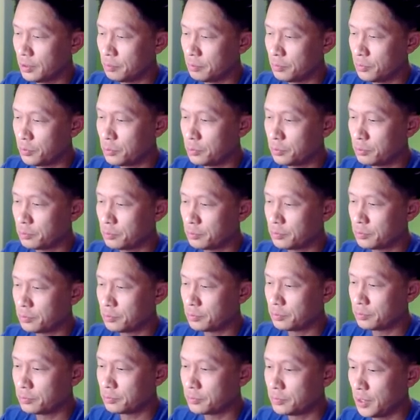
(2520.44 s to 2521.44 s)
Boom.
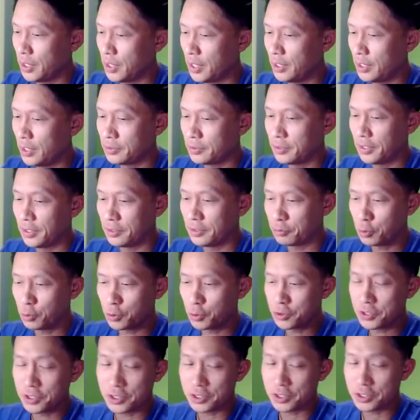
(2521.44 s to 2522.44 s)
And of
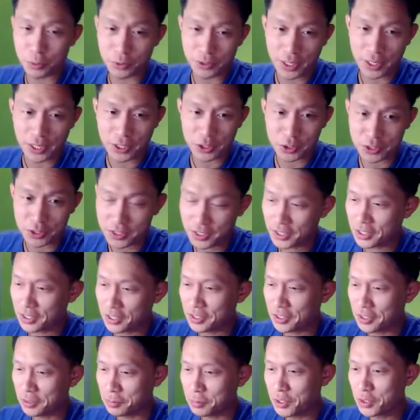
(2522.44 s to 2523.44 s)
course, this will not actually send
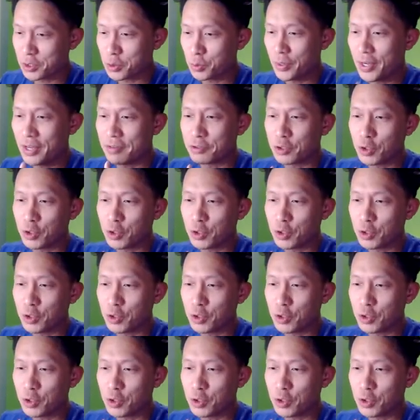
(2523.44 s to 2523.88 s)
anything because we haven't